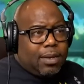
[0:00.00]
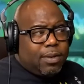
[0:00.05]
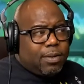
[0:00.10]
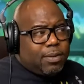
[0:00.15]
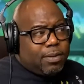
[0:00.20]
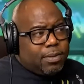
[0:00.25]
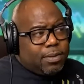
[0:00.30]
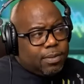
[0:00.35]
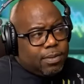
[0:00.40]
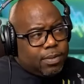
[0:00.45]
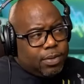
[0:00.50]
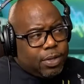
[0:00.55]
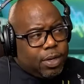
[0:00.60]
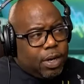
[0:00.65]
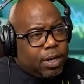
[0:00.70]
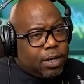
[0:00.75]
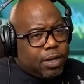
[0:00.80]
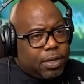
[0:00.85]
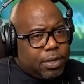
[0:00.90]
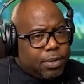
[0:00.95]
You're you're
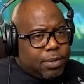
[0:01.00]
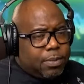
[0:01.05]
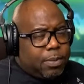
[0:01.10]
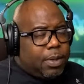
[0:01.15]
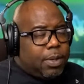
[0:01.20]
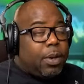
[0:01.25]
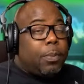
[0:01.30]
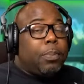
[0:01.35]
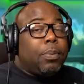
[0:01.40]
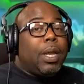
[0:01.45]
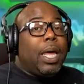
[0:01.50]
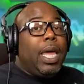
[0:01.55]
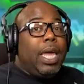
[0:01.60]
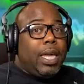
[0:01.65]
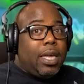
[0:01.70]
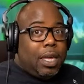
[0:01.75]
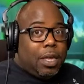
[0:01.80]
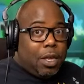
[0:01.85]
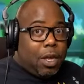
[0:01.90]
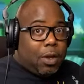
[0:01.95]
young and you're well. You're
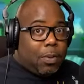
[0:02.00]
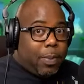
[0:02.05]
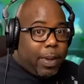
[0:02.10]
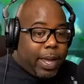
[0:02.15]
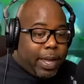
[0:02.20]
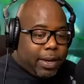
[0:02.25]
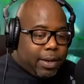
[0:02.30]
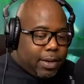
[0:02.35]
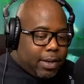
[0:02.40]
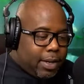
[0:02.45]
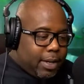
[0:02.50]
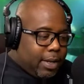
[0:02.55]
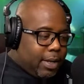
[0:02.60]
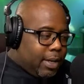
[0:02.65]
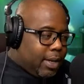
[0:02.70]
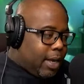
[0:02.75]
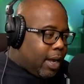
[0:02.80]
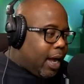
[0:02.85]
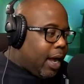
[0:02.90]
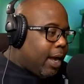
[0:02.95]
playing a young man
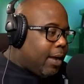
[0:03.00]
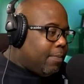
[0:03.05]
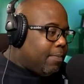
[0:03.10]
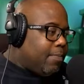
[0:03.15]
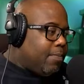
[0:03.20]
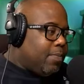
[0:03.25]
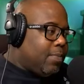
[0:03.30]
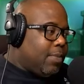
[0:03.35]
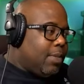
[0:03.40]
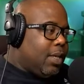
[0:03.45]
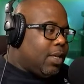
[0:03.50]
um,